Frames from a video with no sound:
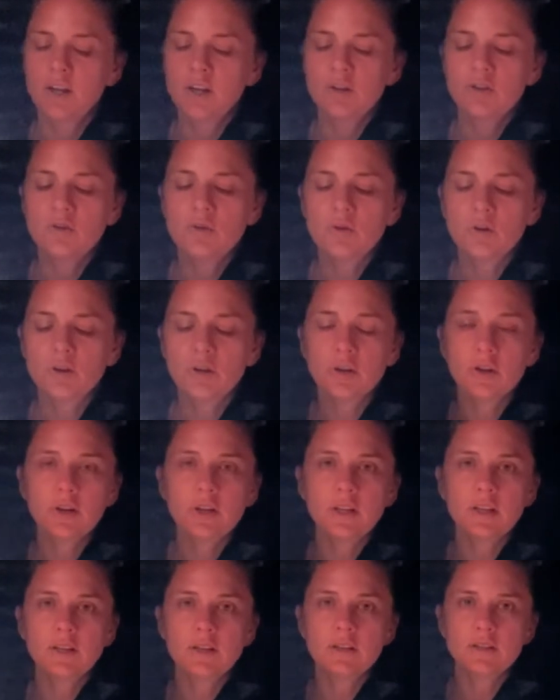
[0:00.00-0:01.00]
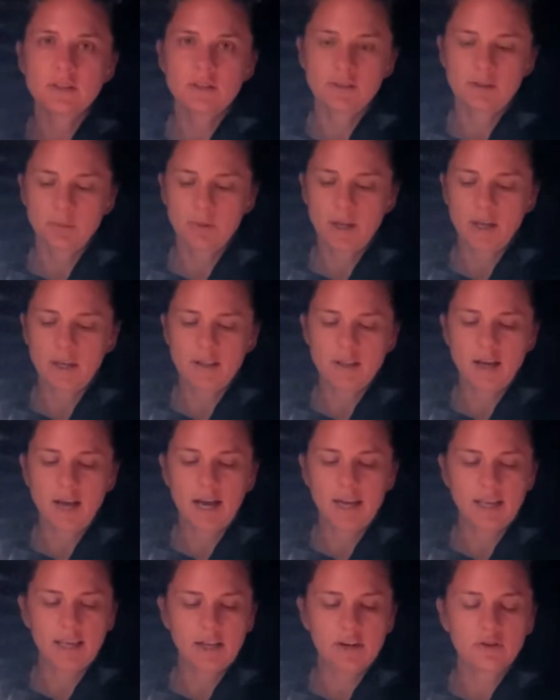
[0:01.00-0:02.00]
You could display the
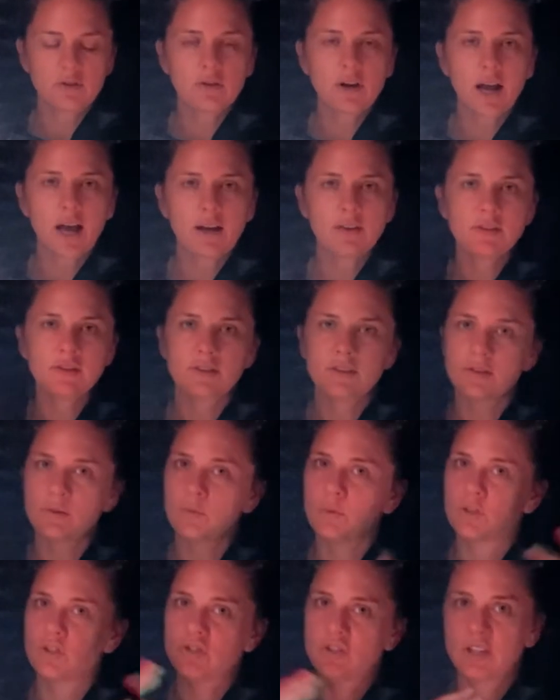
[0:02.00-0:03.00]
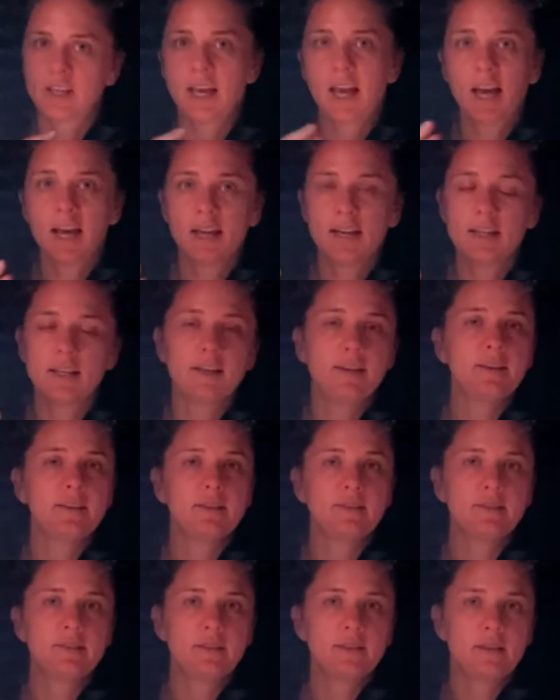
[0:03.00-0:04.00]
hyetographs, which again
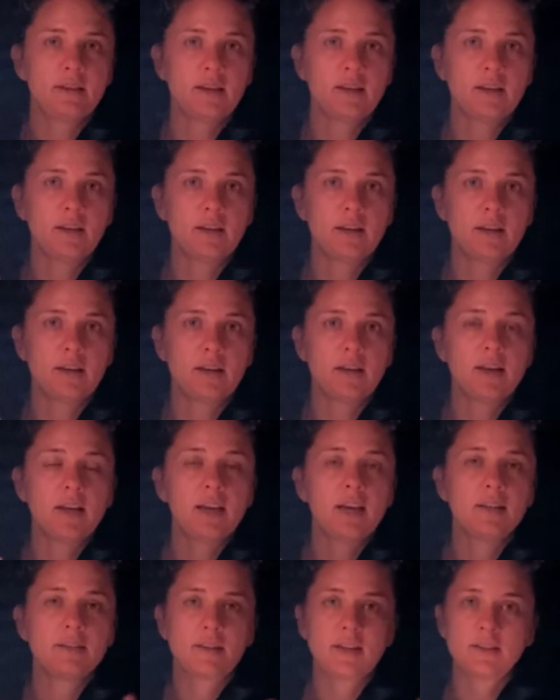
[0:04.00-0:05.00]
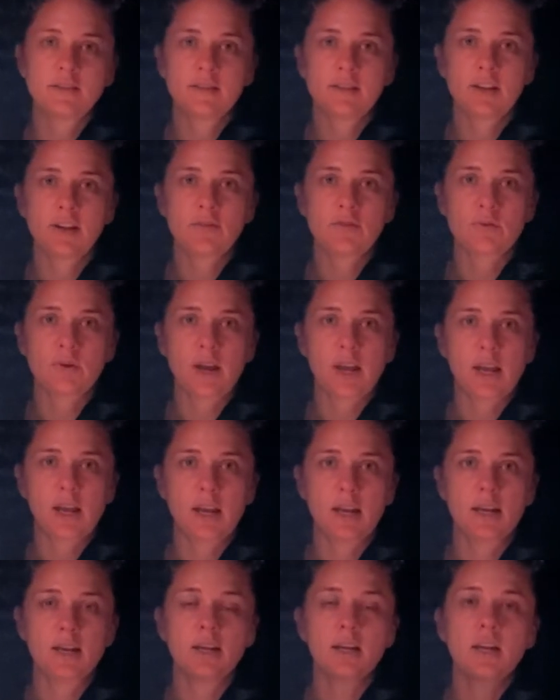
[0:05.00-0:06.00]
is the intensity of
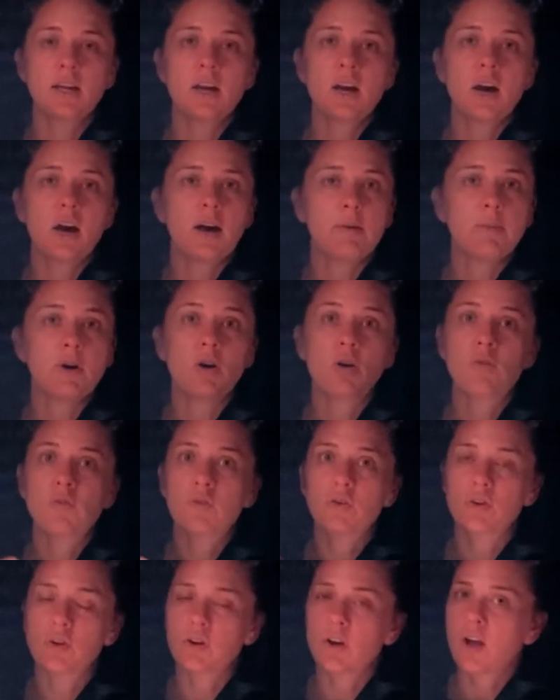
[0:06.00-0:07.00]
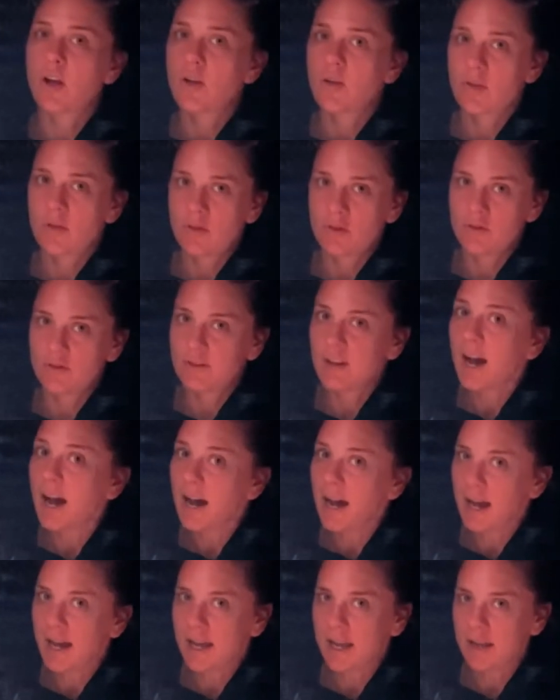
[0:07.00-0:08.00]
rain, um, over
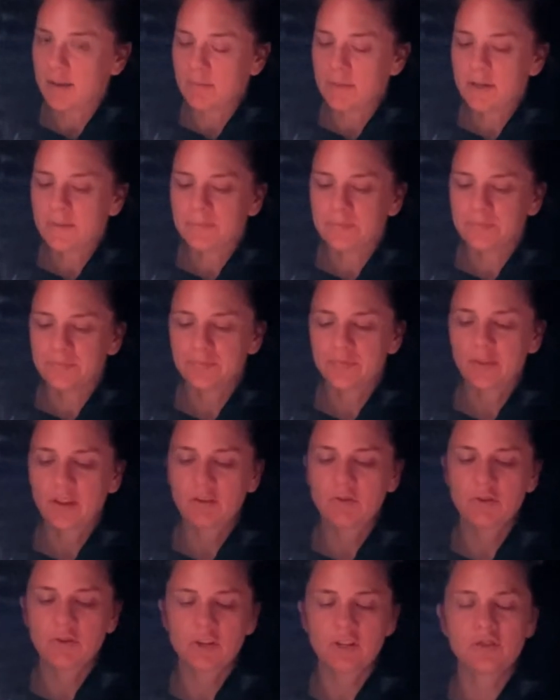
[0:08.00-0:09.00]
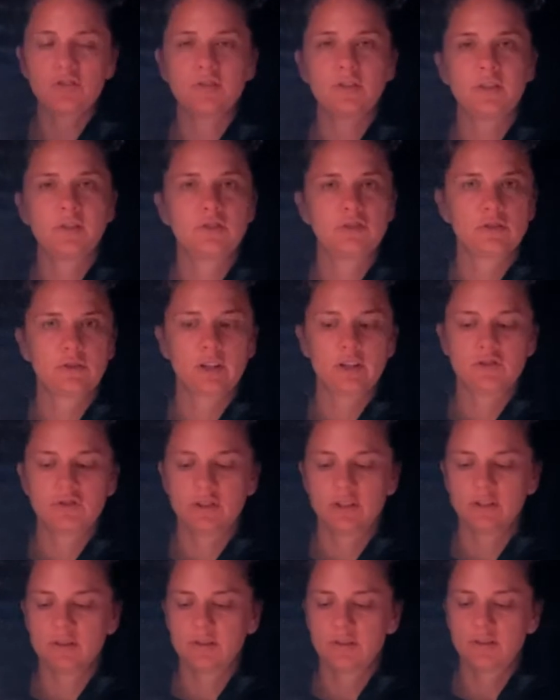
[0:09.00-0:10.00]
time for each of these
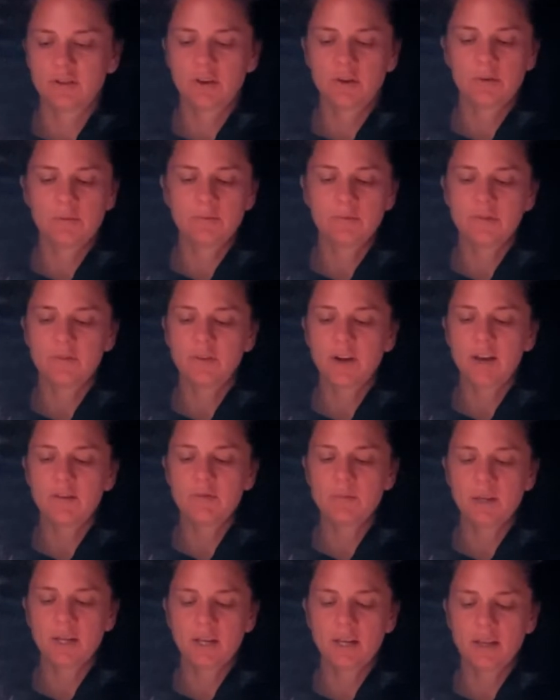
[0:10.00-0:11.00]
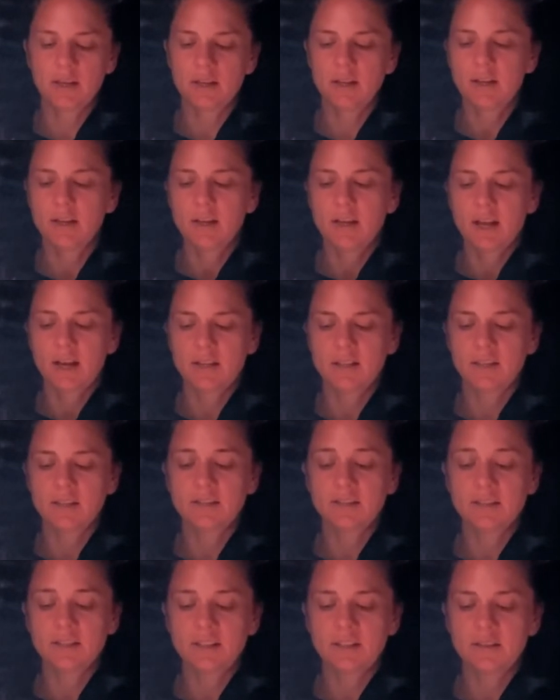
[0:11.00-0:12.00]
durations. So five minute in
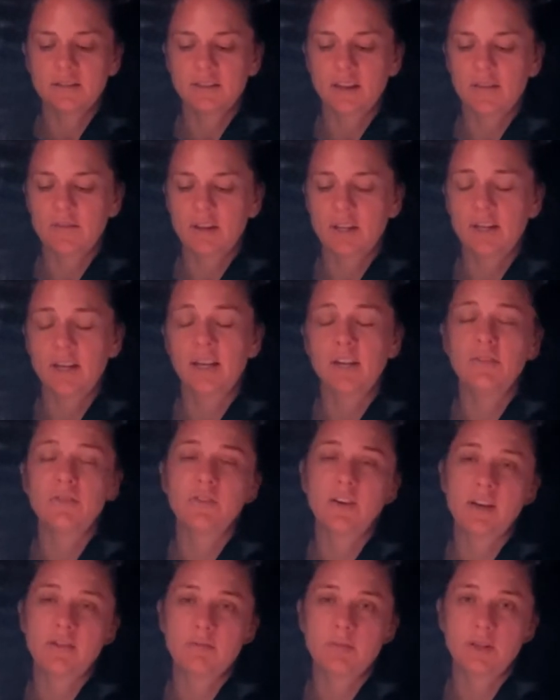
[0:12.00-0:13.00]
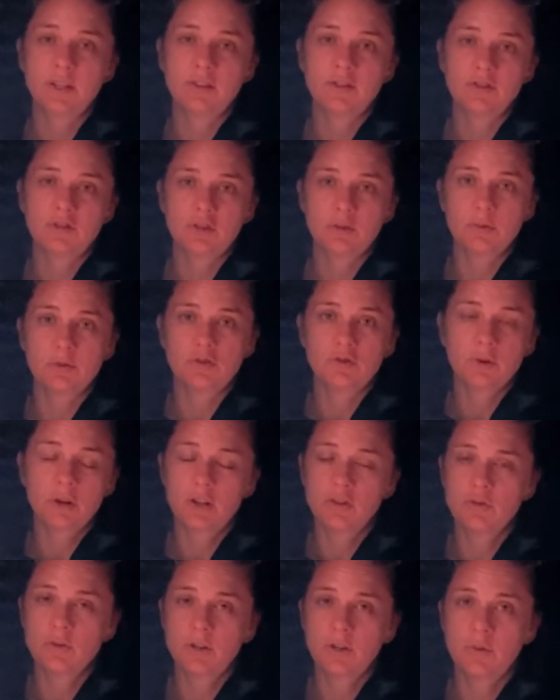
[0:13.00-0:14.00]
1997 and a five minute storm in
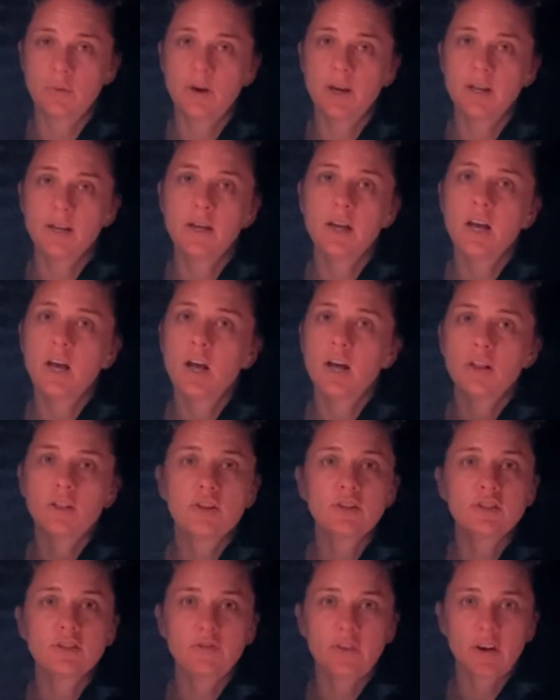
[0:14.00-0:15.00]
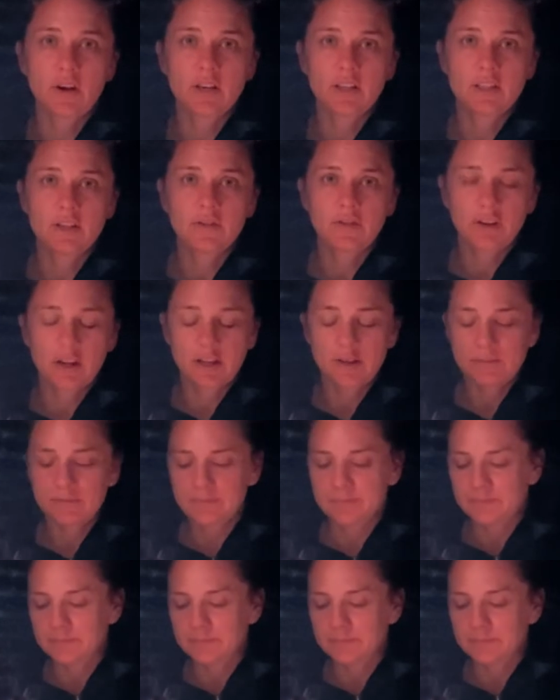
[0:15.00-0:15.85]
2021 looked very different